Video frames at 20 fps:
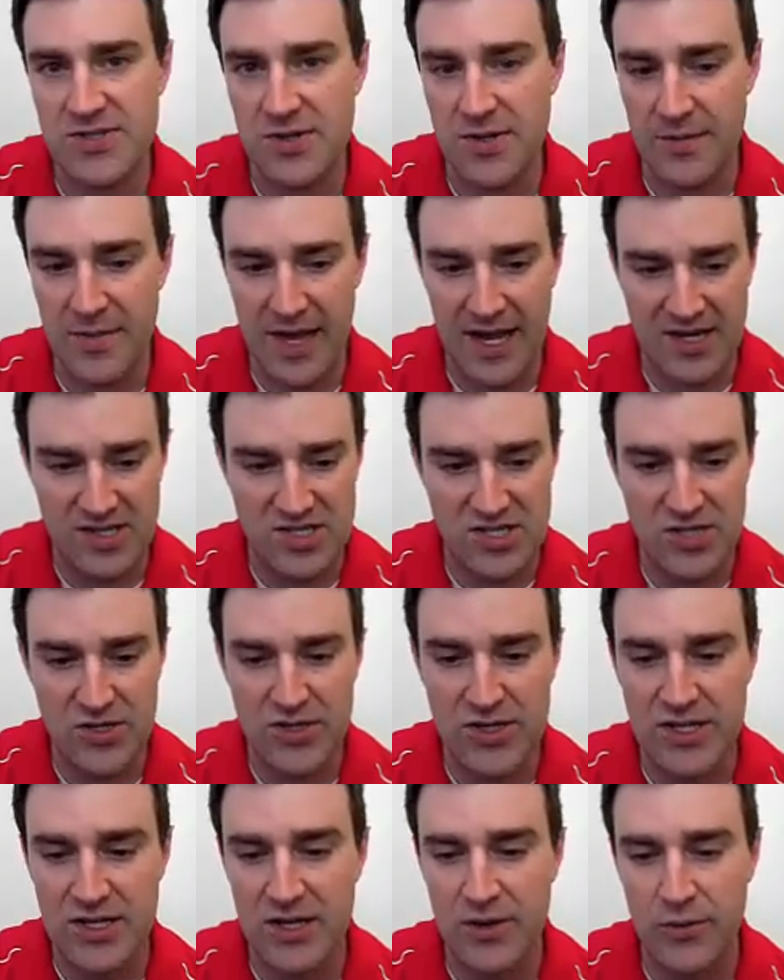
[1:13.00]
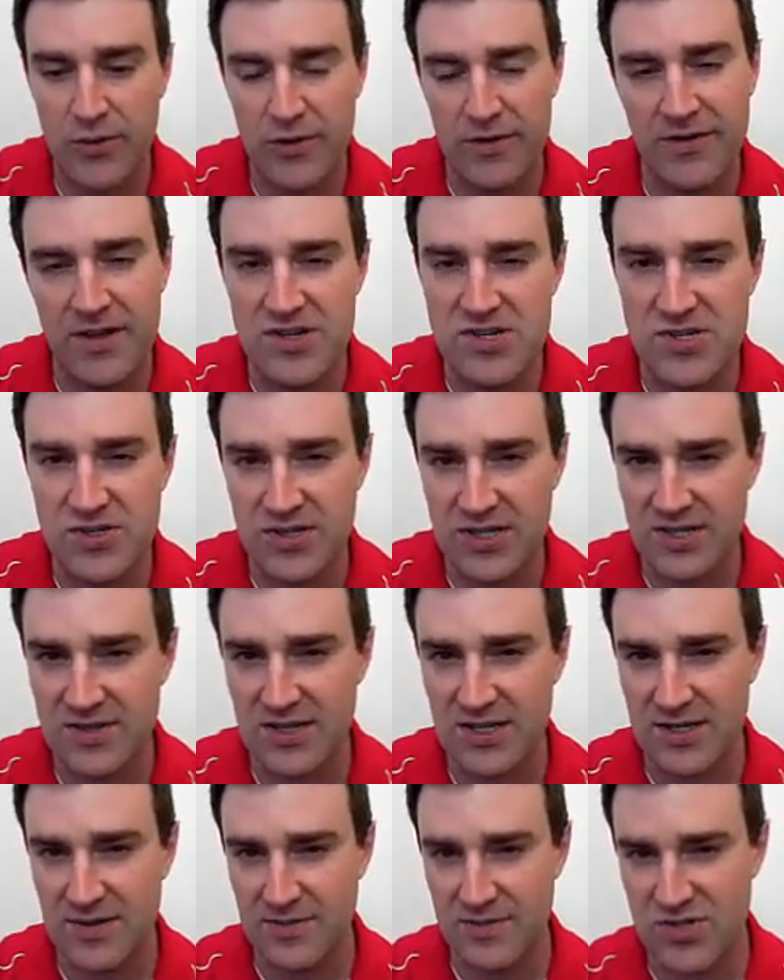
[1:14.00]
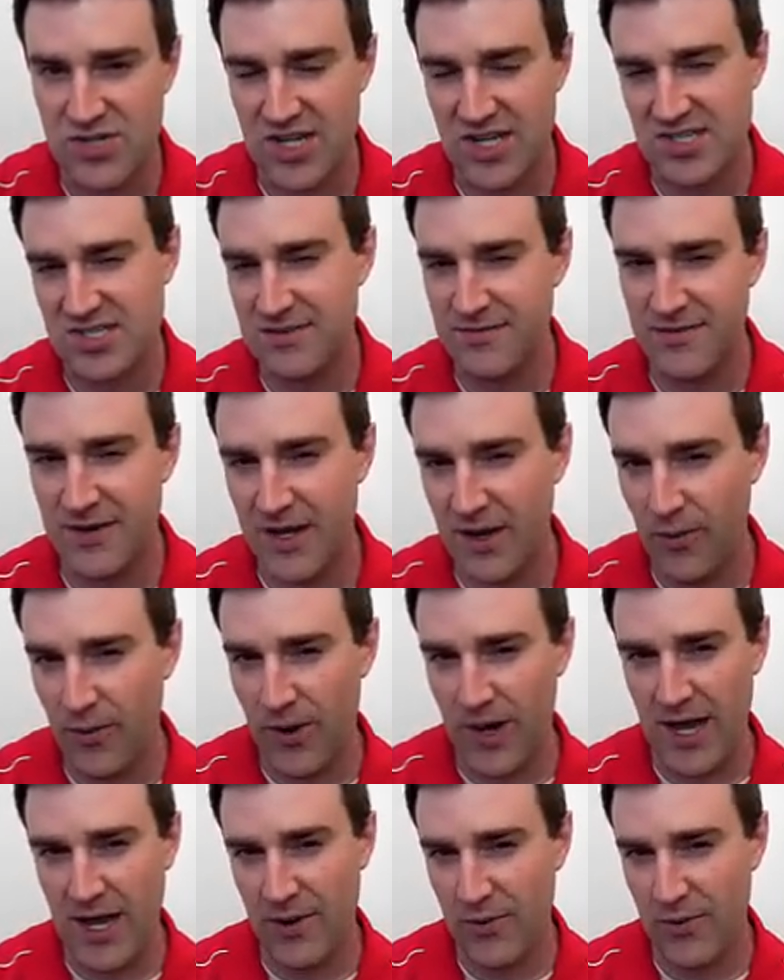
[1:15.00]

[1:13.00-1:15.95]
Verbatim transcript: or the bacteria, will eventually um, justify why